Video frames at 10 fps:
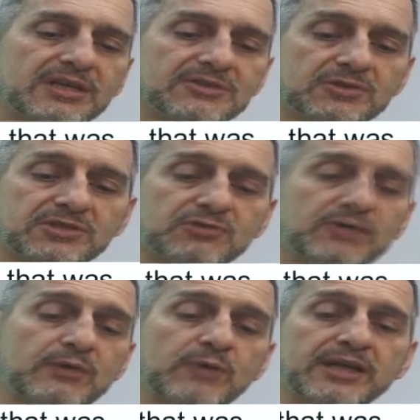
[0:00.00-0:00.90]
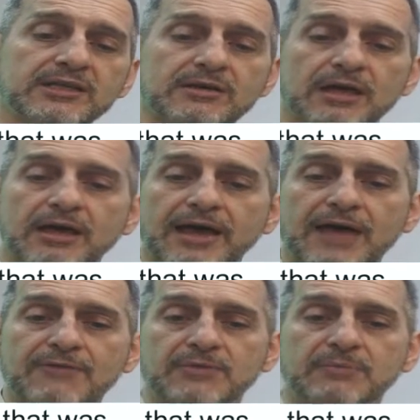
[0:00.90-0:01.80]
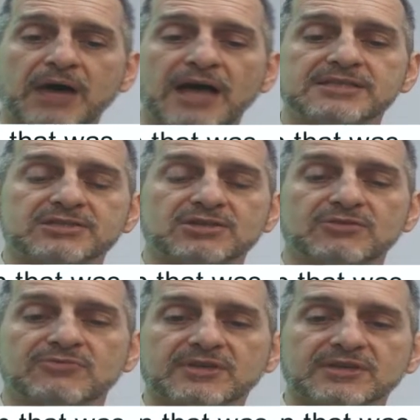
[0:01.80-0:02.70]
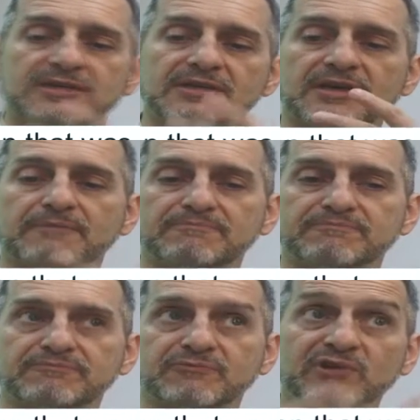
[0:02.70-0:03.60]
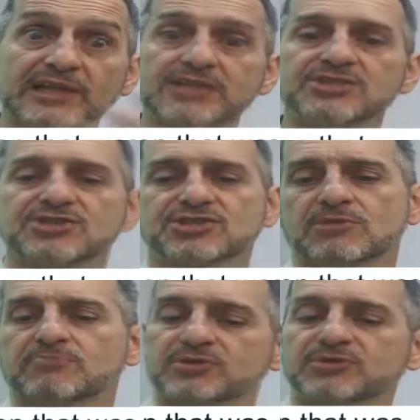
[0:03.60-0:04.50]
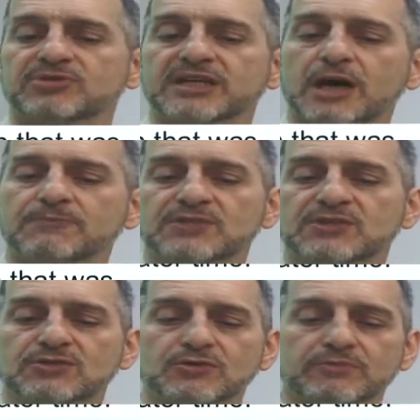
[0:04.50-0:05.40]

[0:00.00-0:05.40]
So it's a great way to uh, have a positive um, relationship building up to you.